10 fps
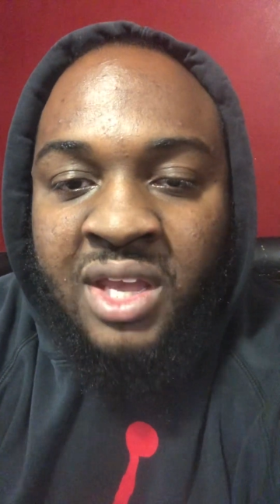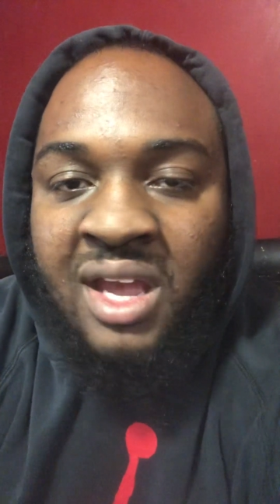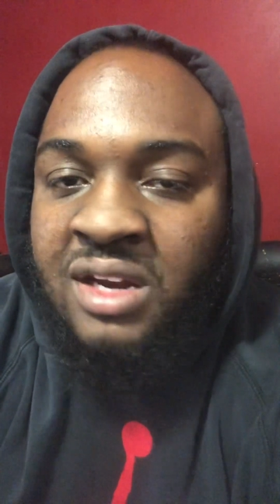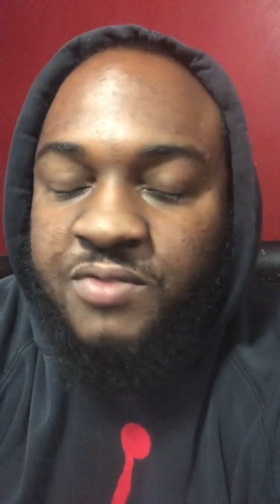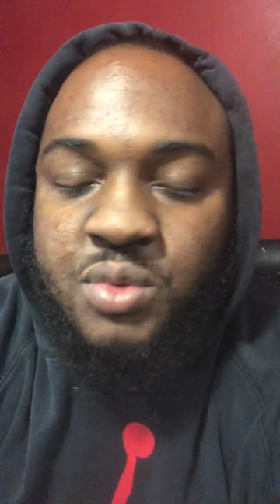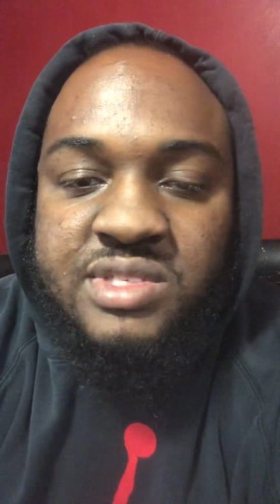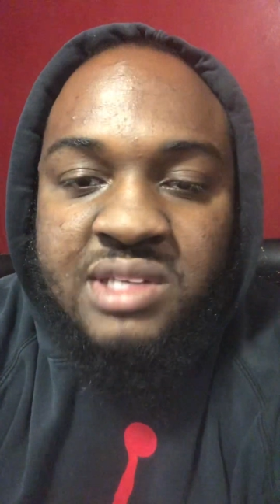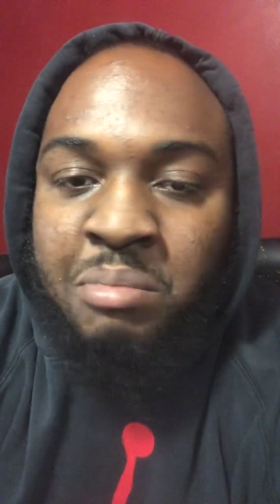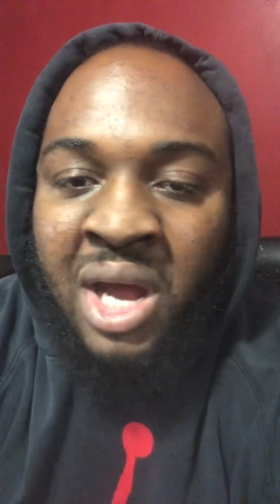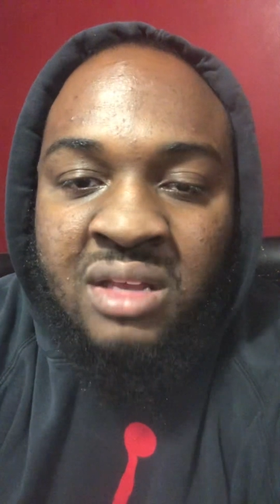And if you
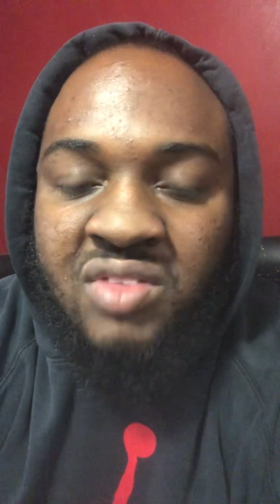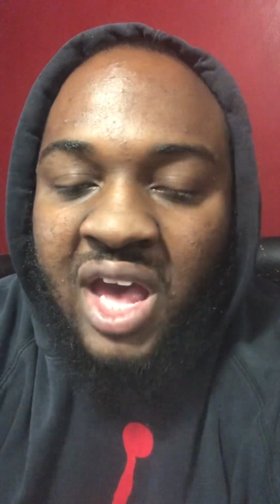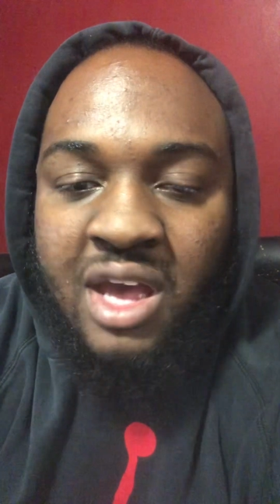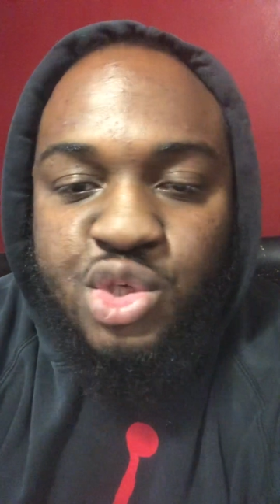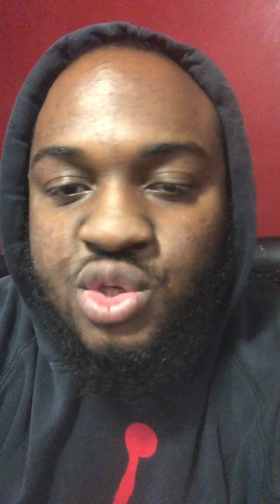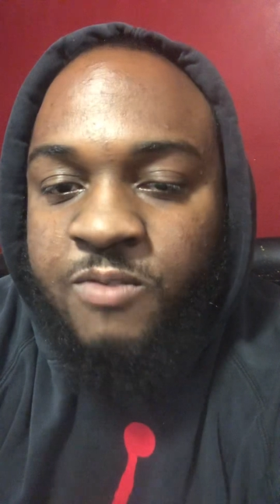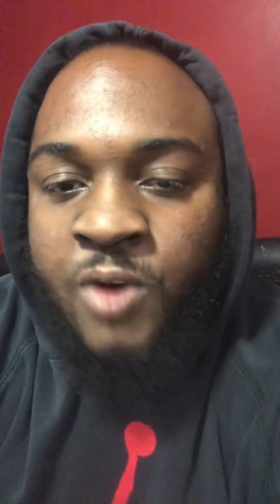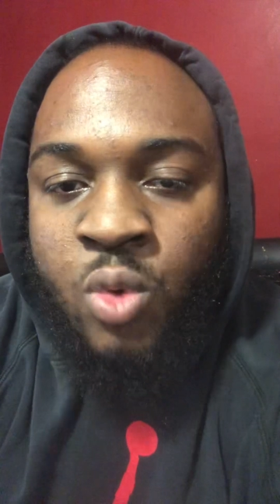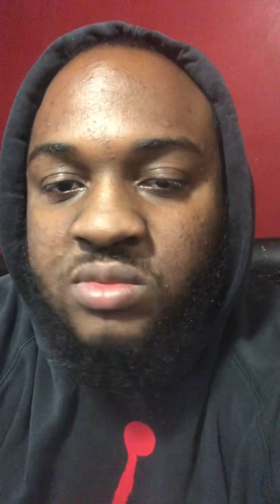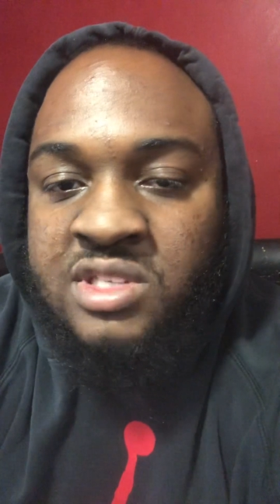somebody that had your
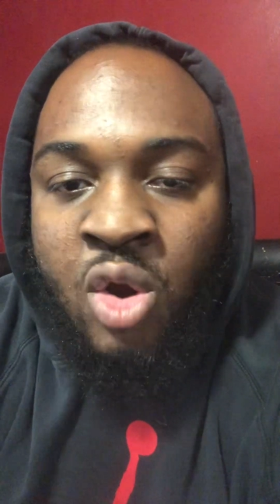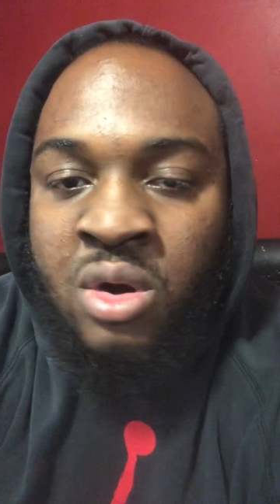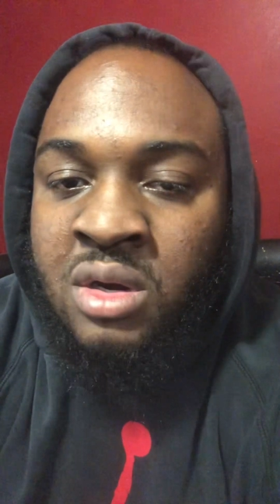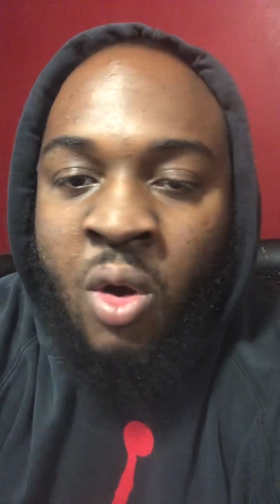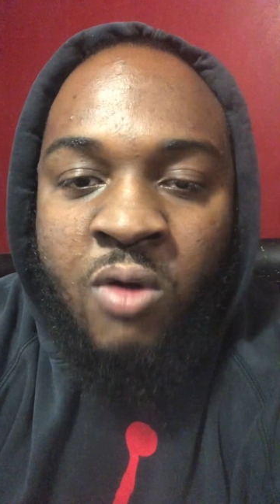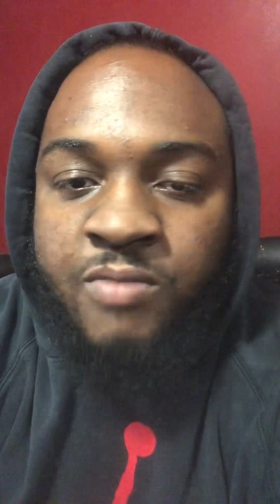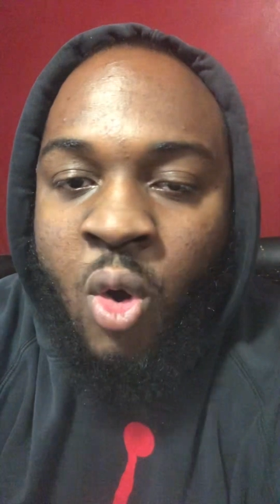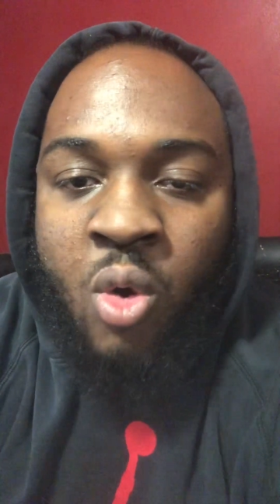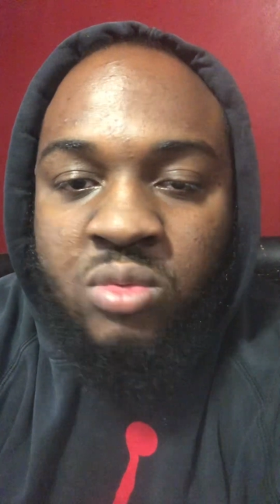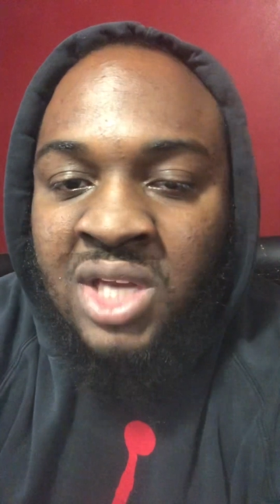phone turned off
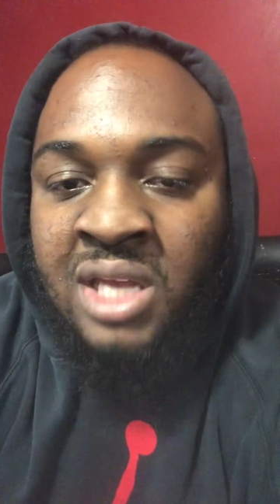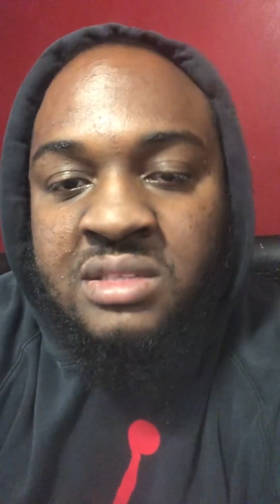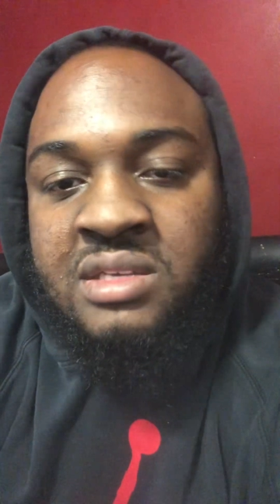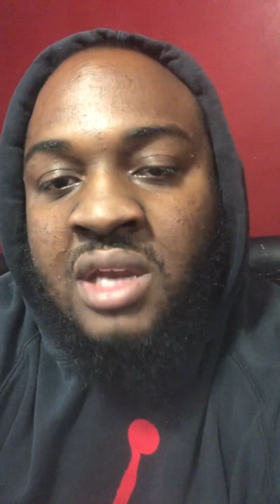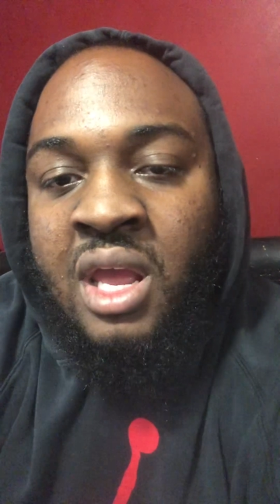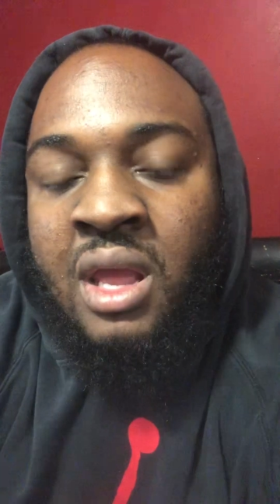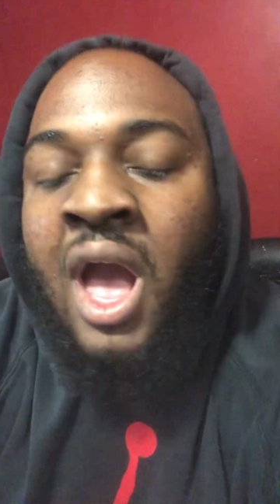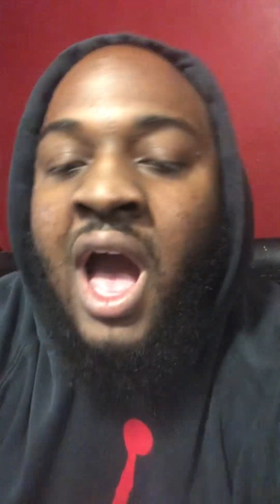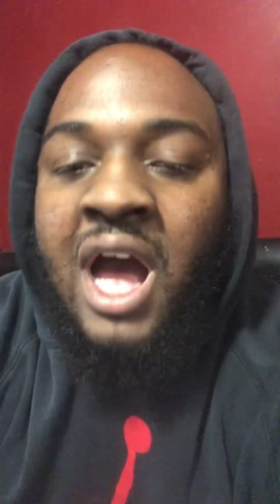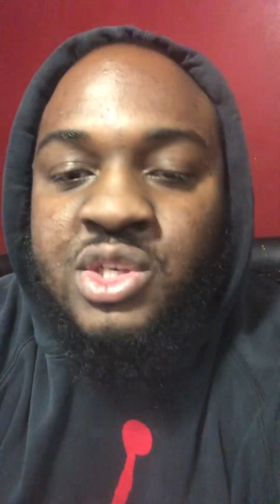all day today,
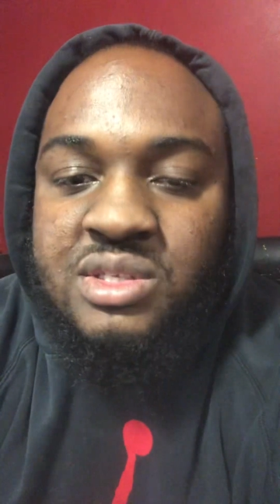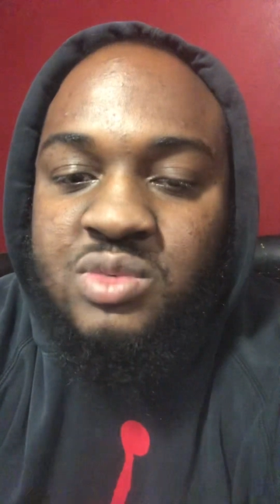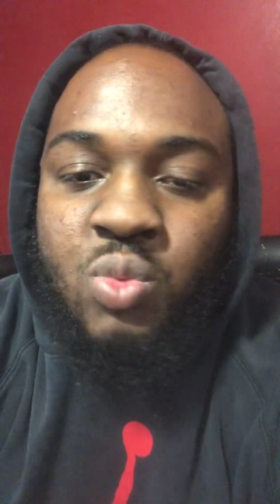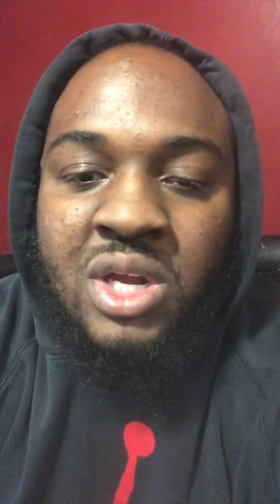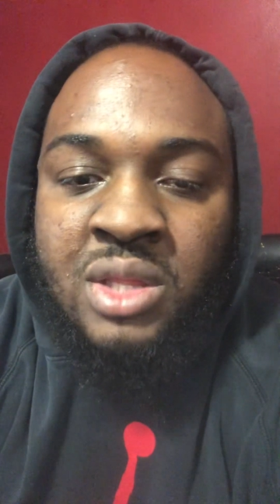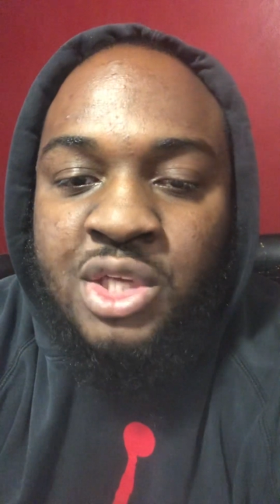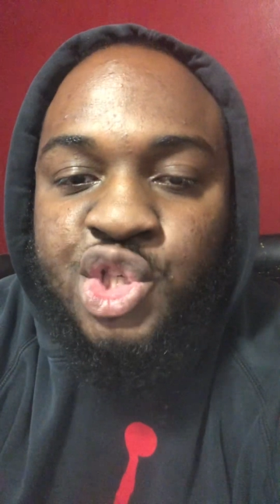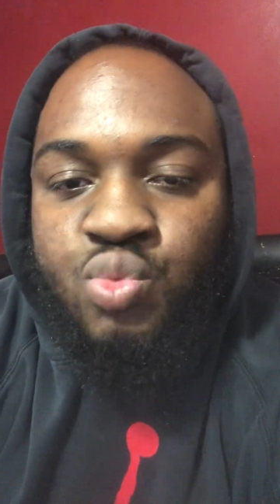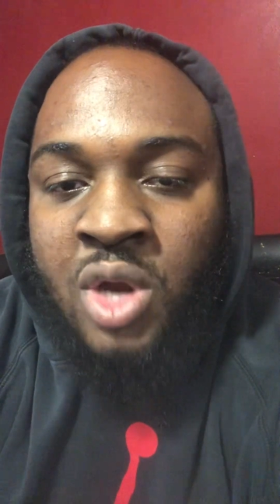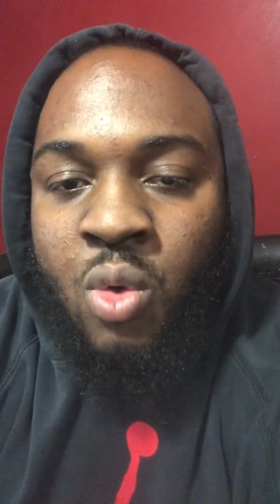I just want to
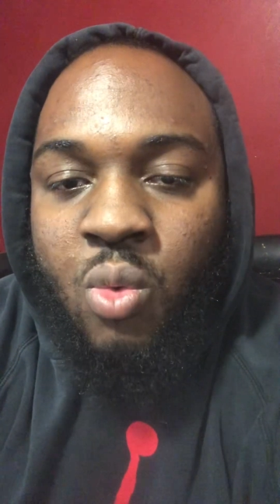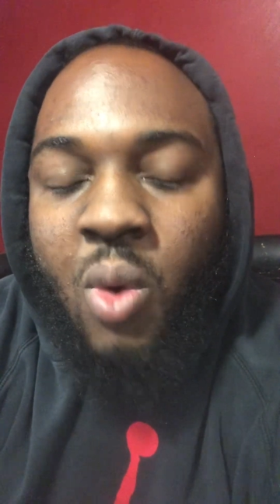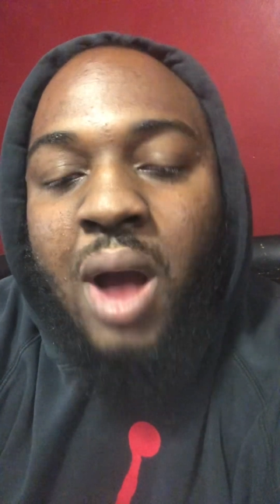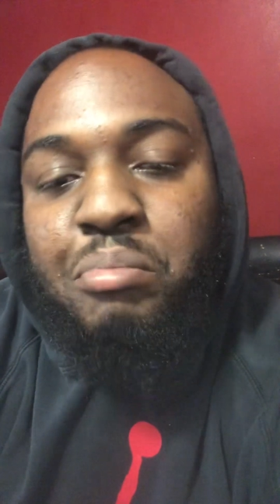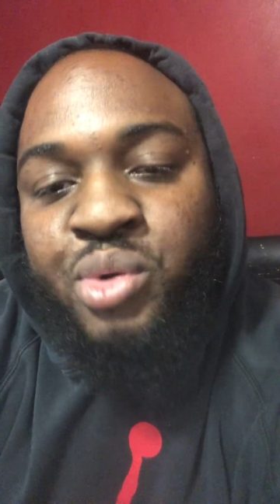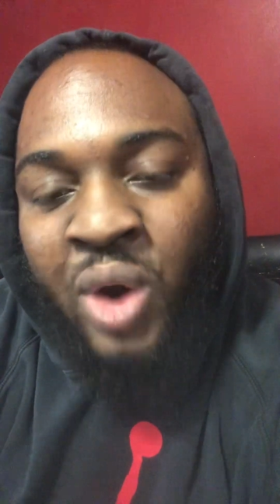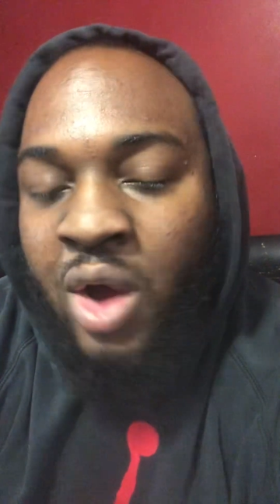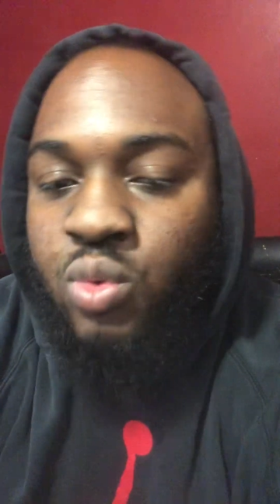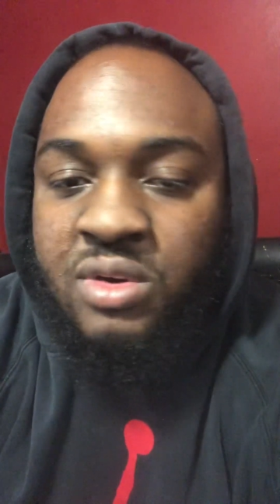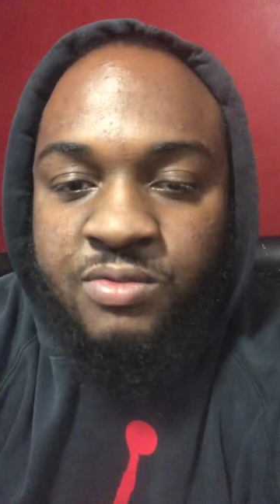let you know I'm
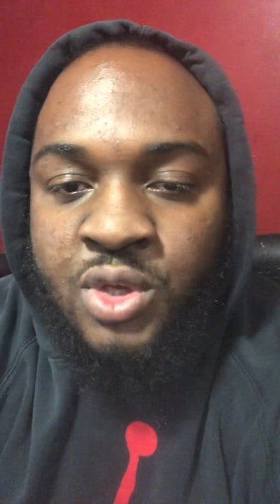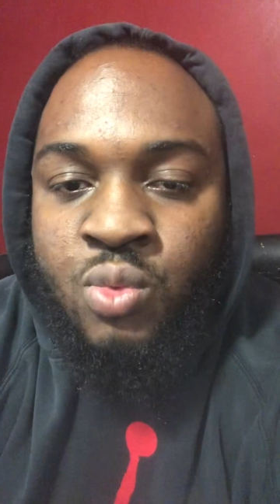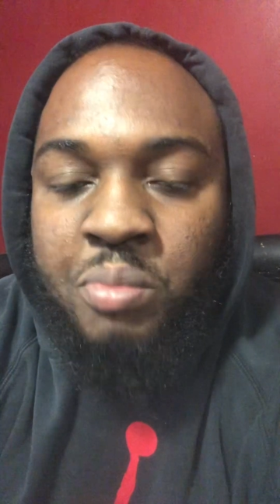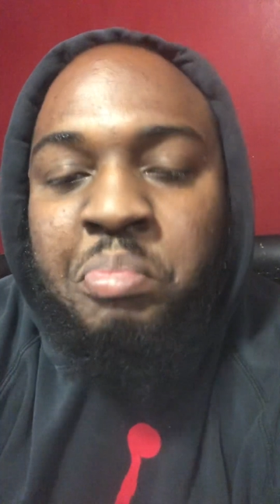proud of you.